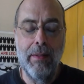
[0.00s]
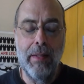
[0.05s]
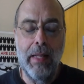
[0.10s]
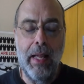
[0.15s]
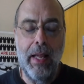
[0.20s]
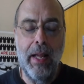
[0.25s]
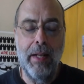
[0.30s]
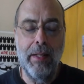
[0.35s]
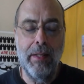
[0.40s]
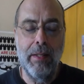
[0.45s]

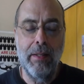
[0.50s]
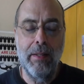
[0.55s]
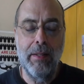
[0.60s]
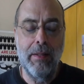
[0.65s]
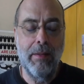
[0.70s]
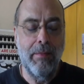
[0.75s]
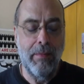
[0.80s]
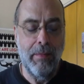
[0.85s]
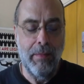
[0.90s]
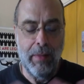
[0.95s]
and just
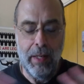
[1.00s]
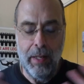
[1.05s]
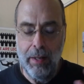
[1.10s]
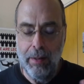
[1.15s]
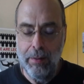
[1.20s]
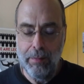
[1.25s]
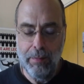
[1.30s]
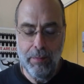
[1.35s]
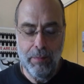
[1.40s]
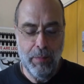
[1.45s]

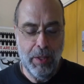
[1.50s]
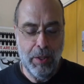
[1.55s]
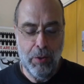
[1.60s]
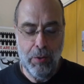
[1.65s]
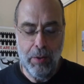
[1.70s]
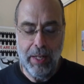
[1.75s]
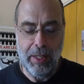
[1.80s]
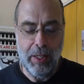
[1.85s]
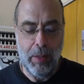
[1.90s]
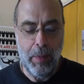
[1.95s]

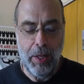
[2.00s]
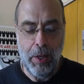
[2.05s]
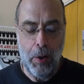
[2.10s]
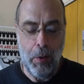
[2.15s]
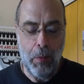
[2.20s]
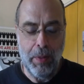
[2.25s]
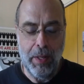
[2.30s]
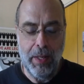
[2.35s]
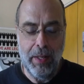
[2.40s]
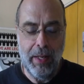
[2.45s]
tried to be
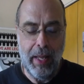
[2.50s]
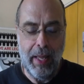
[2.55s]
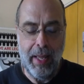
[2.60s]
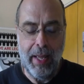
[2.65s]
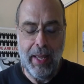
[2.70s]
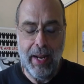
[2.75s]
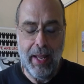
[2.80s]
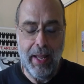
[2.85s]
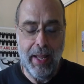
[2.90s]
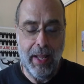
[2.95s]
open, and
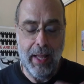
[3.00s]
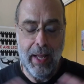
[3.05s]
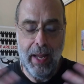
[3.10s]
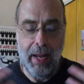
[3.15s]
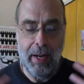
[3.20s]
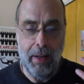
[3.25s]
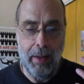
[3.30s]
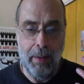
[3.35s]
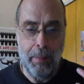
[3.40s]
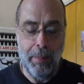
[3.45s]
I got
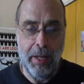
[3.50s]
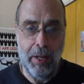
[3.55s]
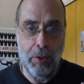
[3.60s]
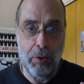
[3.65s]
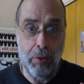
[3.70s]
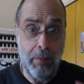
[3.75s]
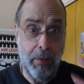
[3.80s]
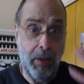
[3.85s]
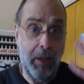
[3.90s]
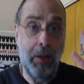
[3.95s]
a picture
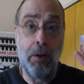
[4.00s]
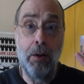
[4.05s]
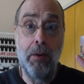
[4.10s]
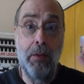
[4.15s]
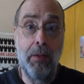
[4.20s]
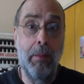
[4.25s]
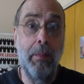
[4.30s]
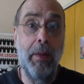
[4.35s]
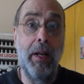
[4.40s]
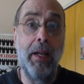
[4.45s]
of the earth in
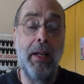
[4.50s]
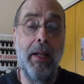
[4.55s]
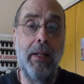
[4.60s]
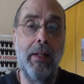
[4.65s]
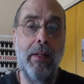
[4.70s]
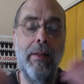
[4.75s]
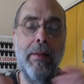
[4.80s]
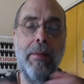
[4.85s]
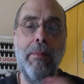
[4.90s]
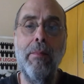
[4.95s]
my head.
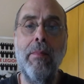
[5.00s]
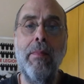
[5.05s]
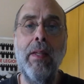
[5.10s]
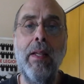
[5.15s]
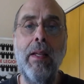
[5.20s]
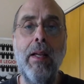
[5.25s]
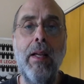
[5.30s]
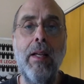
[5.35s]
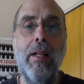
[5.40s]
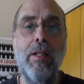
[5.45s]

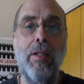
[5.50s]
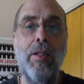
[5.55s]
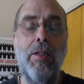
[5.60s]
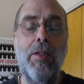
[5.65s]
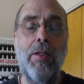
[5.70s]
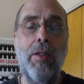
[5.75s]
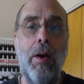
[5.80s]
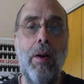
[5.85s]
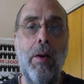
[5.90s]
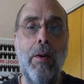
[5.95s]

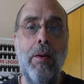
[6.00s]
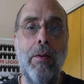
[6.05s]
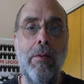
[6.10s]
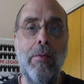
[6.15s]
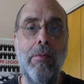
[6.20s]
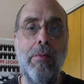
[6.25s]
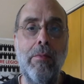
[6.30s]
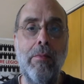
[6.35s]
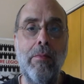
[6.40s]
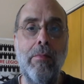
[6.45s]

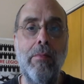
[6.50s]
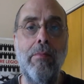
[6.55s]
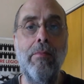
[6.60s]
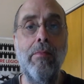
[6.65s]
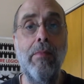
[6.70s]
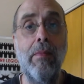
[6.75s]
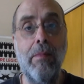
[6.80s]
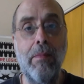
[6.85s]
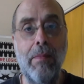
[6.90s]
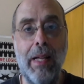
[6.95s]
So
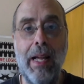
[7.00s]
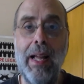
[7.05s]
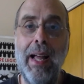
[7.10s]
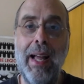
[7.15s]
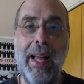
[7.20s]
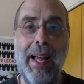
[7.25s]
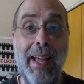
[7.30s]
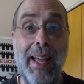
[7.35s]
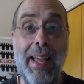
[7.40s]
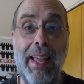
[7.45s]

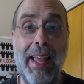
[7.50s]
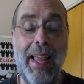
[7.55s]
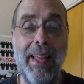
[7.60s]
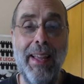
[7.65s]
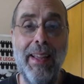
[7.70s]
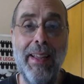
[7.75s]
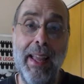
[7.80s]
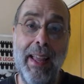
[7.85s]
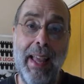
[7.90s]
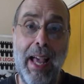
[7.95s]
I
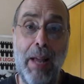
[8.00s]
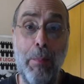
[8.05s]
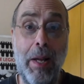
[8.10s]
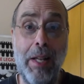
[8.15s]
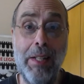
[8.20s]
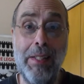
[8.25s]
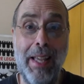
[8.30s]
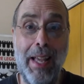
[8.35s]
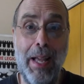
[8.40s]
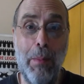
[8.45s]
had my
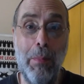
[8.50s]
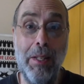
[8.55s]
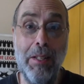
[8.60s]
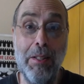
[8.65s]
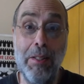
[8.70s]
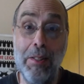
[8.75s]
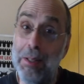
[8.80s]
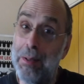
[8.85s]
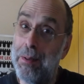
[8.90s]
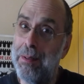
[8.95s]
tablet,
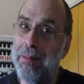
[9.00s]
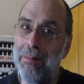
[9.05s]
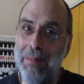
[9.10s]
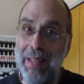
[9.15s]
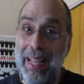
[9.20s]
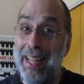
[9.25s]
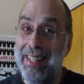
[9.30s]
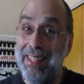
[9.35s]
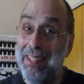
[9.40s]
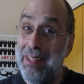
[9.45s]
so I
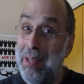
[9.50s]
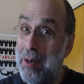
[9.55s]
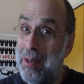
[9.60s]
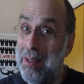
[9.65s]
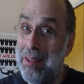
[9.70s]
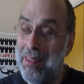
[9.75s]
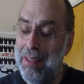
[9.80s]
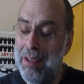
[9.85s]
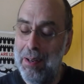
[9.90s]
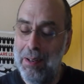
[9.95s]
started
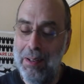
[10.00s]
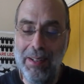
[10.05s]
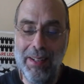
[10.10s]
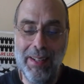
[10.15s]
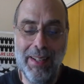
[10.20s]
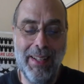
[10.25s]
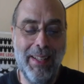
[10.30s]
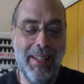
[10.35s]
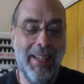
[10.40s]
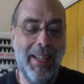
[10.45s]
there,
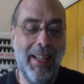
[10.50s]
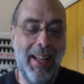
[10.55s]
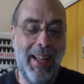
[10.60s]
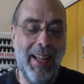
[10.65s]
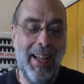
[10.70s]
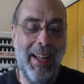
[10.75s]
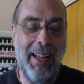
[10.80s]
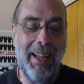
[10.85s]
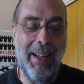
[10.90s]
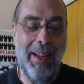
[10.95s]

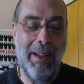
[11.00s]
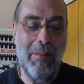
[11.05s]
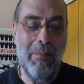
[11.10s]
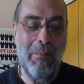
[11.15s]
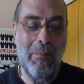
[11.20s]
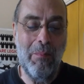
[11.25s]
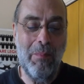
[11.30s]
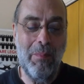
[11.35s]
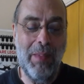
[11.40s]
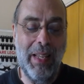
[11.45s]

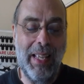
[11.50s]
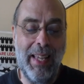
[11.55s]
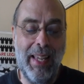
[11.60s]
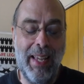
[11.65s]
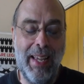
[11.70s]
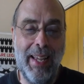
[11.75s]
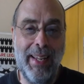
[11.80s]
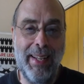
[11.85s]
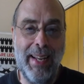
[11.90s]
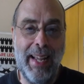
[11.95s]

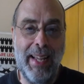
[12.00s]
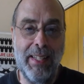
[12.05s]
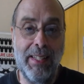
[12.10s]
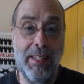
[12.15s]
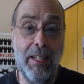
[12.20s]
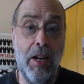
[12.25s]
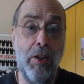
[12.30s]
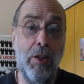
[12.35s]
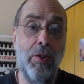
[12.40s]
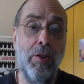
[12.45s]
and I
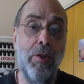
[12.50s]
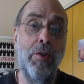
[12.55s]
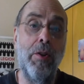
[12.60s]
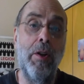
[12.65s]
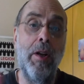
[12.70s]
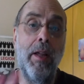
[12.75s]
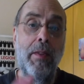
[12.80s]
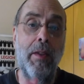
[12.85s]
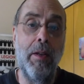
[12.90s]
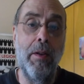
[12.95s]
started to draw
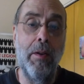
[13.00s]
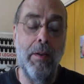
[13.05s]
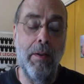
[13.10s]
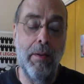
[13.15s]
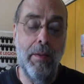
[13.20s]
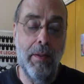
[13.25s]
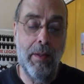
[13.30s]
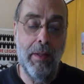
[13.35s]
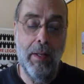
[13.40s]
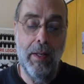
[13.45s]
the earth.
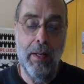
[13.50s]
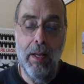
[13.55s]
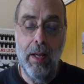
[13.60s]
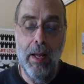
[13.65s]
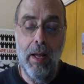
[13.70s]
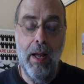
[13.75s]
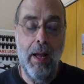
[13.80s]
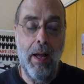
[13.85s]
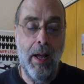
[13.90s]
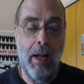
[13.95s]

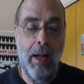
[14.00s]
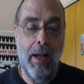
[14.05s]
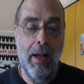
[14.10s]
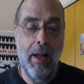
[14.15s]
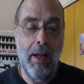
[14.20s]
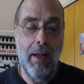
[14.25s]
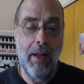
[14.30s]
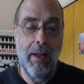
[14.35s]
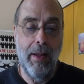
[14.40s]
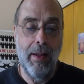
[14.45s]

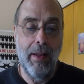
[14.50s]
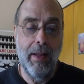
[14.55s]
Uh,